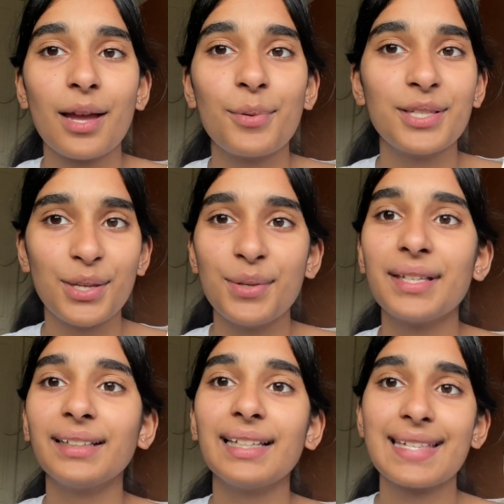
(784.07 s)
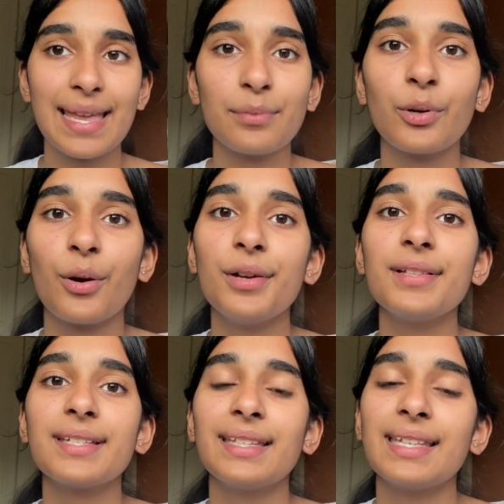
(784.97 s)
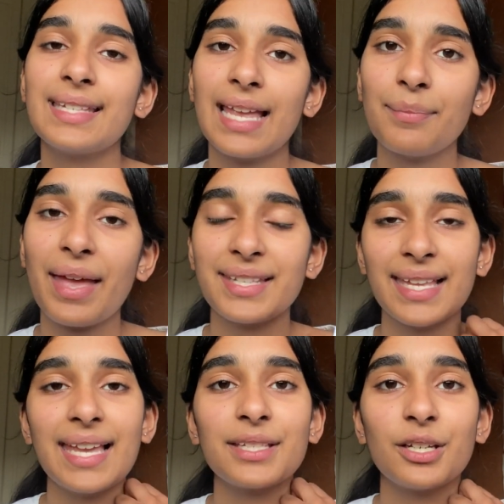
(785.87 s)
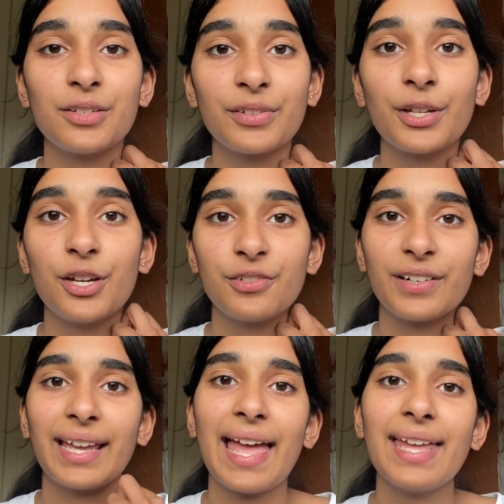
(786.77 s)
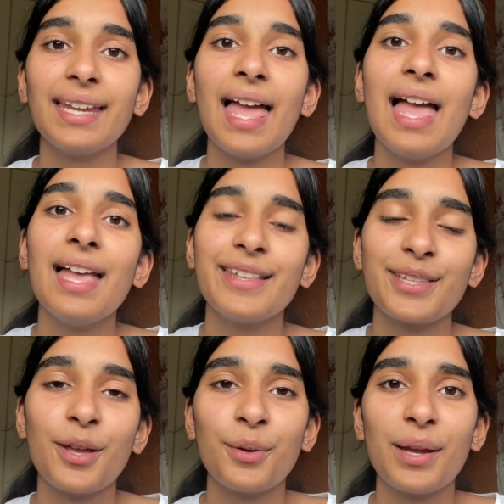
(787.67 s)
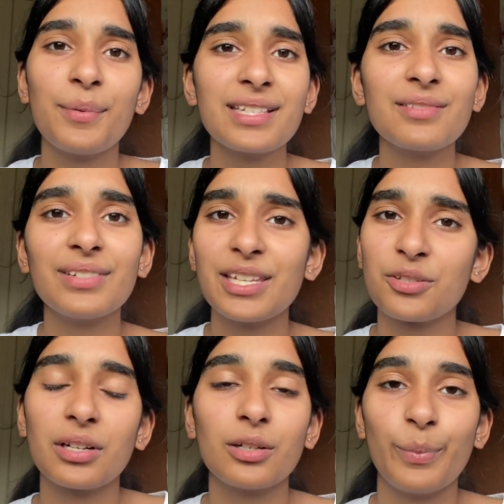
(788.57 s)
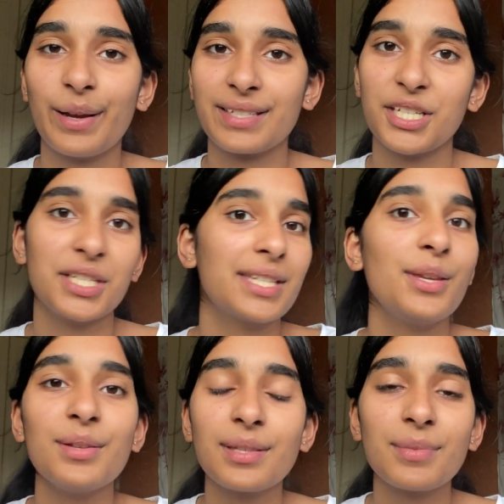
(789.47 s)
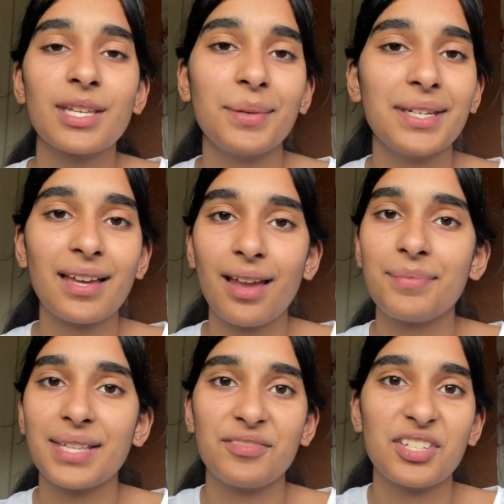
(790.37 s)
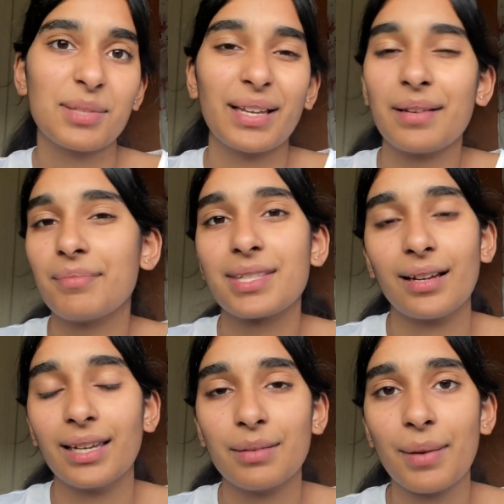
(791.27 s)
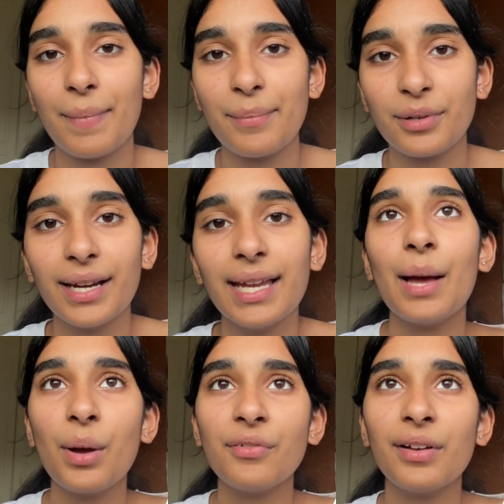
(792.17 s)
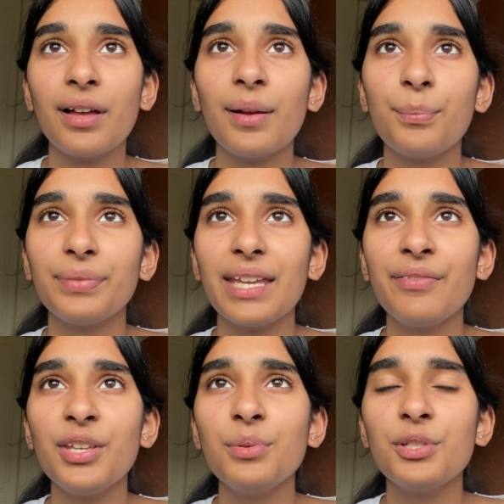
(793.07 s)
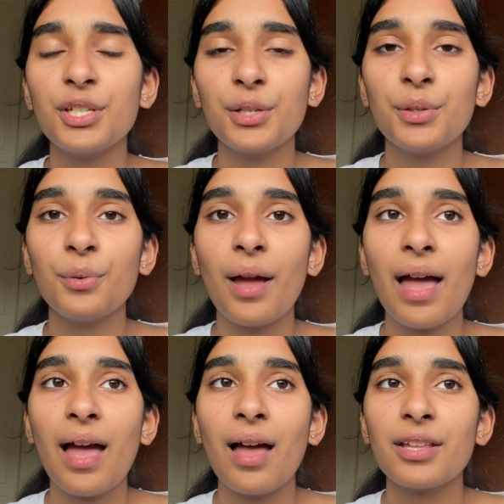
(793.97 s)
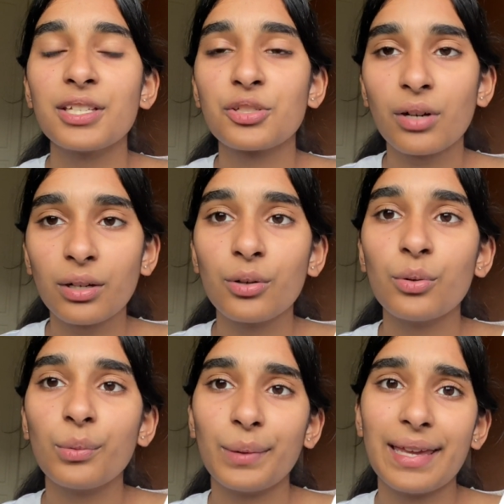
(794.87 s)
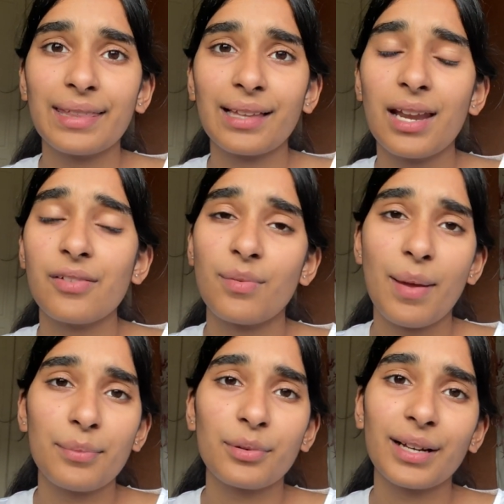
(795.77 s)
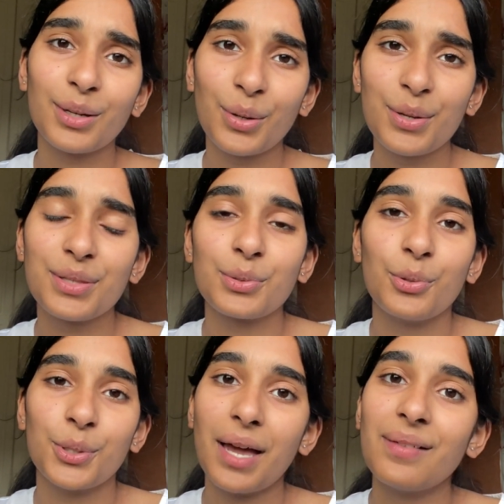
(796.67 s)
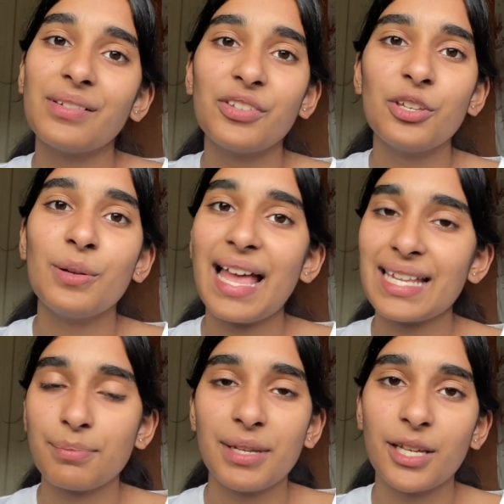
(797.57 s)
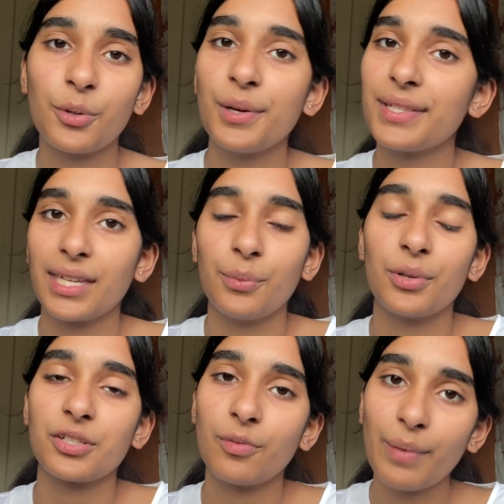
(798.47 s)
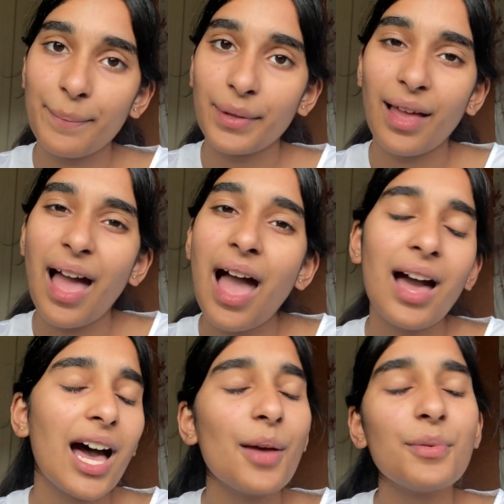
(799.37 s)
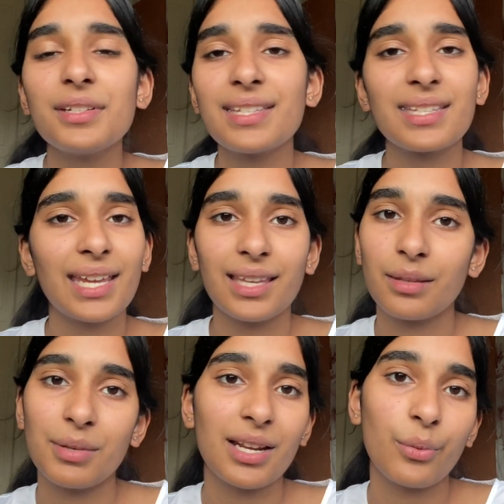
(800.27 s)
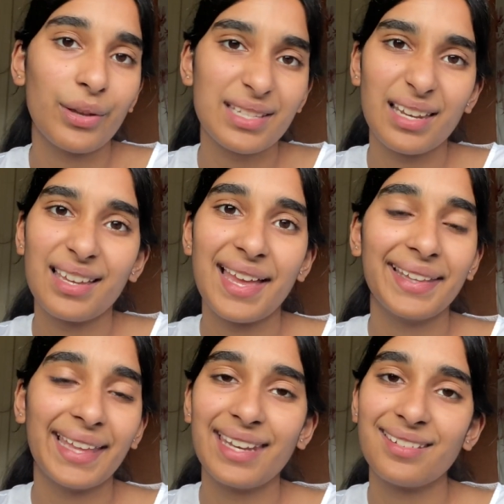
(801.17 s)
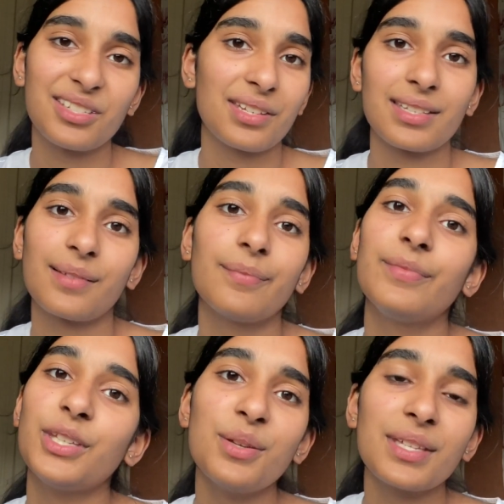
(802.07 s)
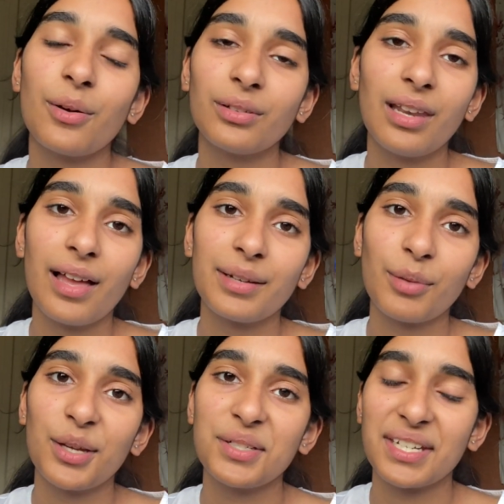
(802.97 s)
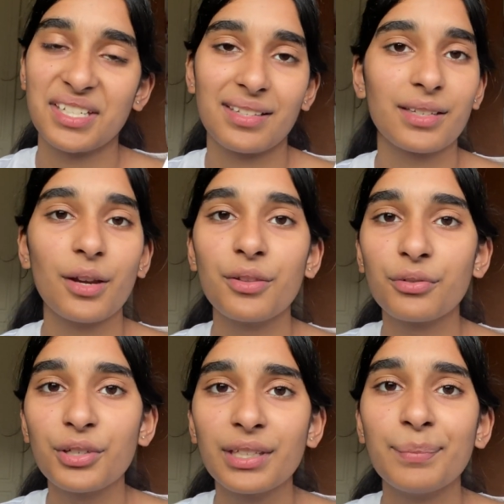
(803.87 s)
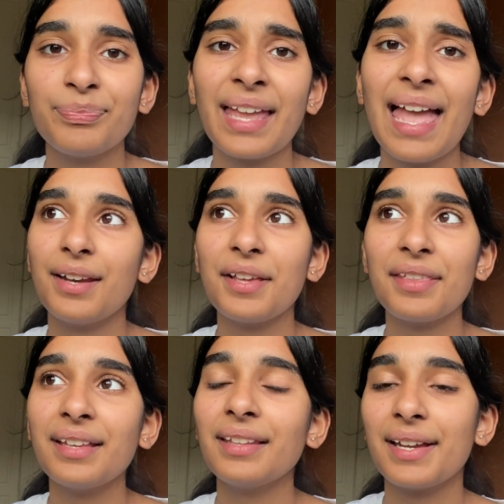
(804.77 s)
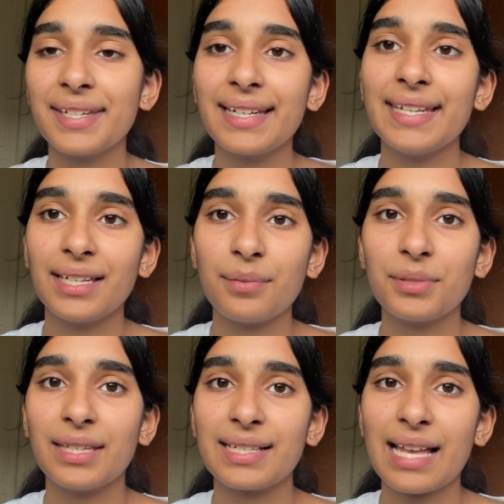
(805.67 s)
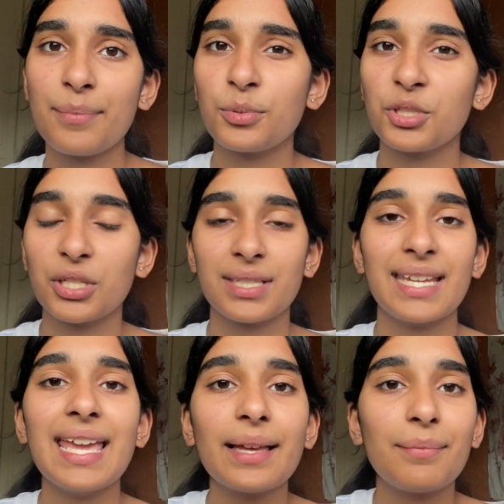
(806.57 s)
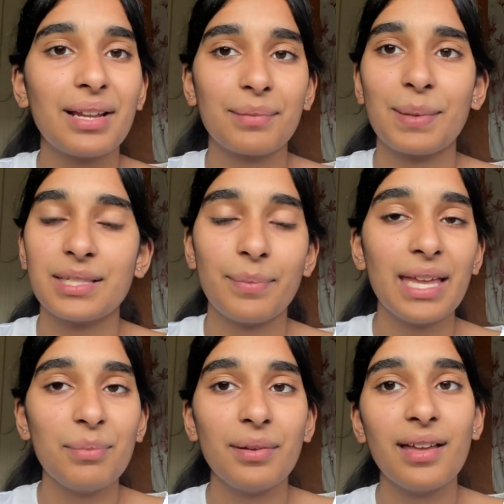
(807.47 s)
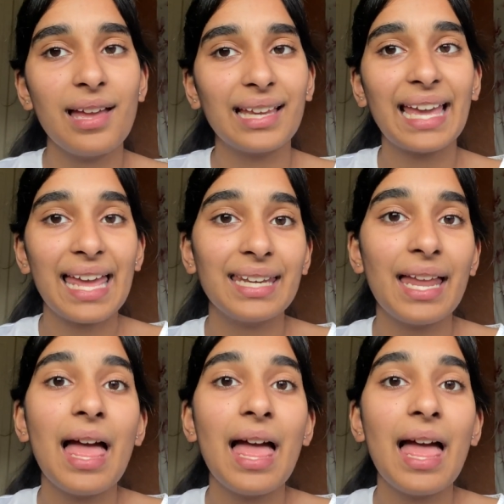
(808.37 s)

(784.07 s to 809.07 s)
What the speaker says: was using the same quotes in the same essays over and over again. So it wasn't really a struggle because I just used them so many times they've just become stuck in my memory. However, if you do struggle with kind of remembering quotes, or you have a few last minute quotes that you want to remember, I would just stick them in a Quizlet and then just use it on learn mode and just go through them. Another thing that I did leading up to the exams was just take a blank piece of paper, again